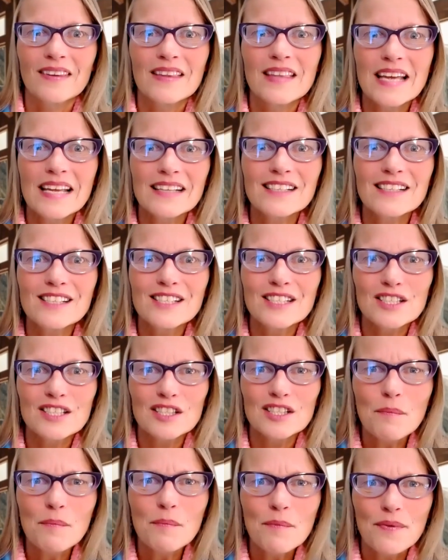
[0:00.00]
Then
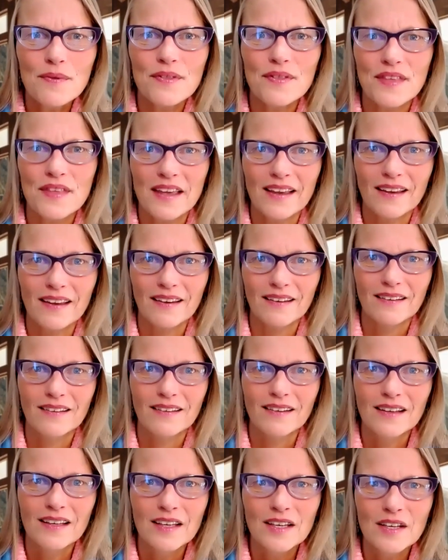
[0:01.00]
something,
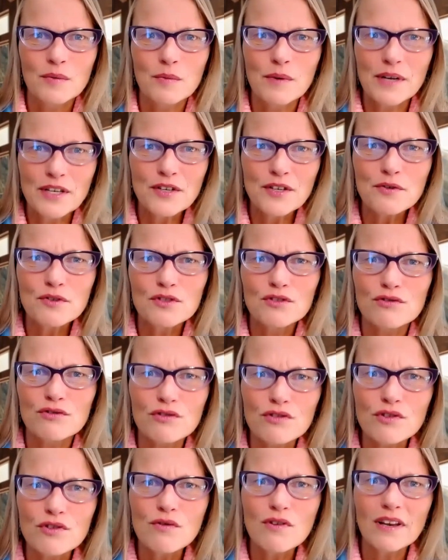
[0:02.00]
when you
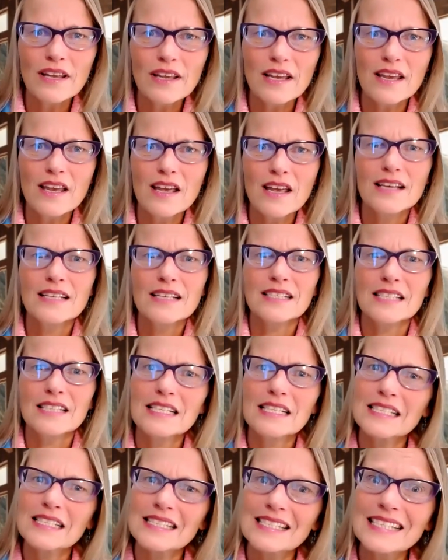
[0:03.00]
truly,
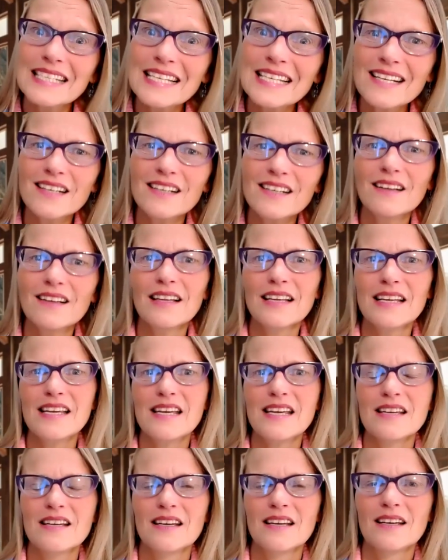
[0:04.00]

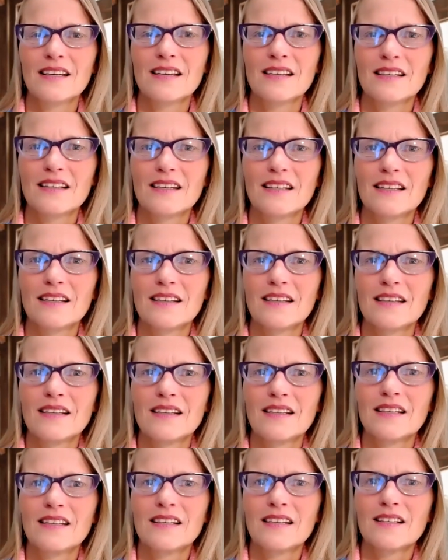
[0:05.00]
sincerely,
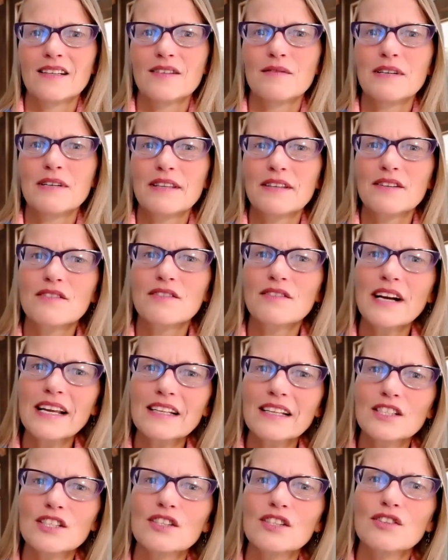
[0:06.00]
with
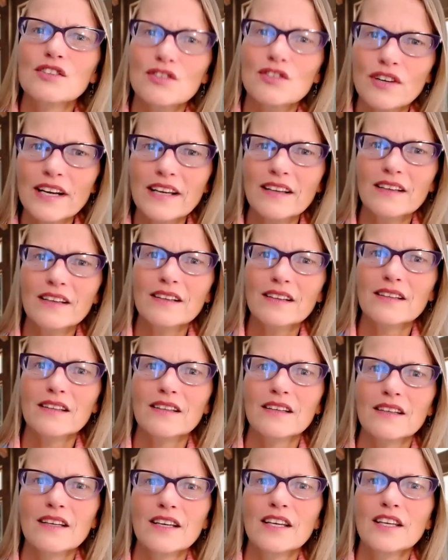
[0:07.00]
great
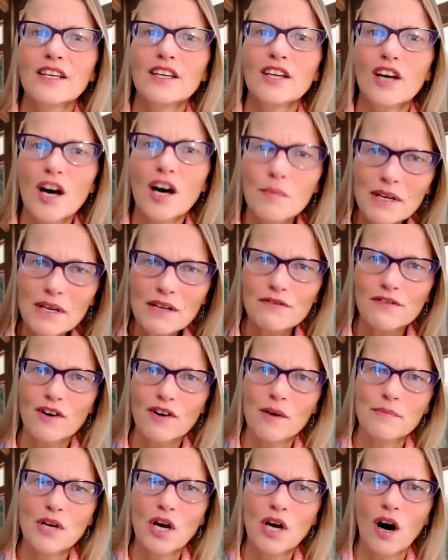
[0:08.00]
strength, coming
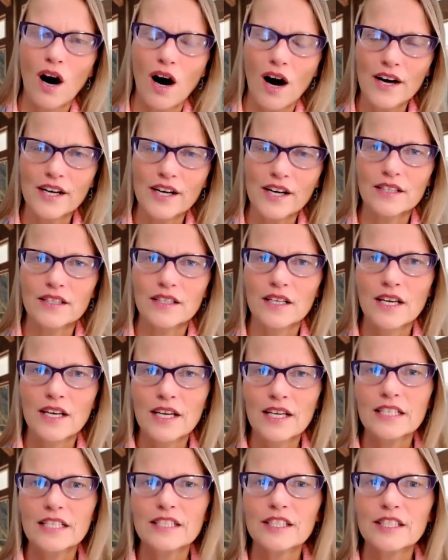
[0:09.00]
from your heart,
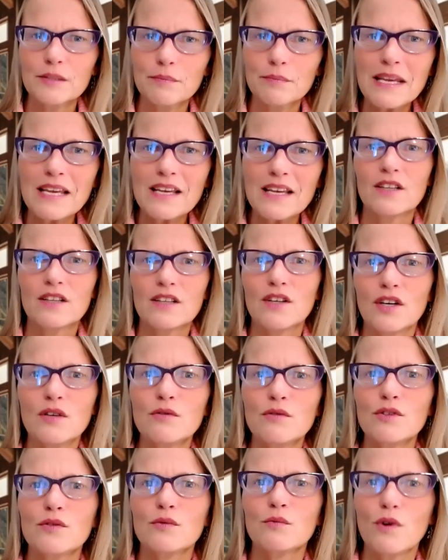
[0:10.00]
speak
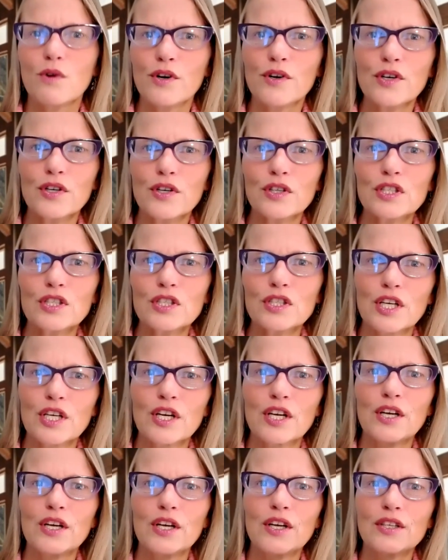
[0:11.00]
those words,
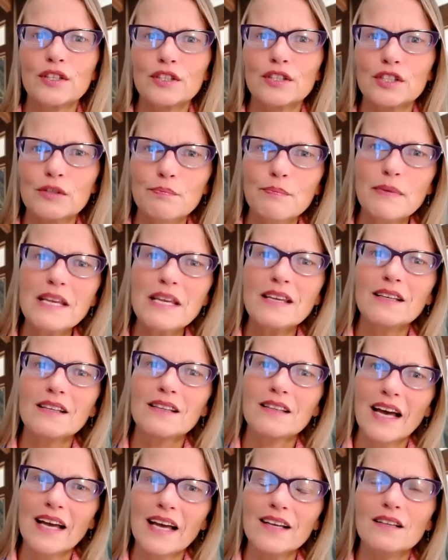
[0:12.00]
speak
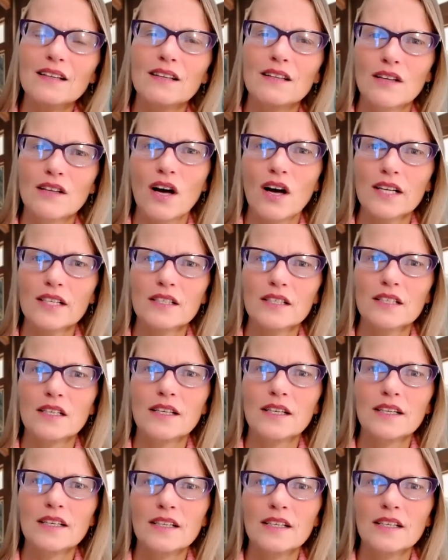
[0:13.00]
that thought,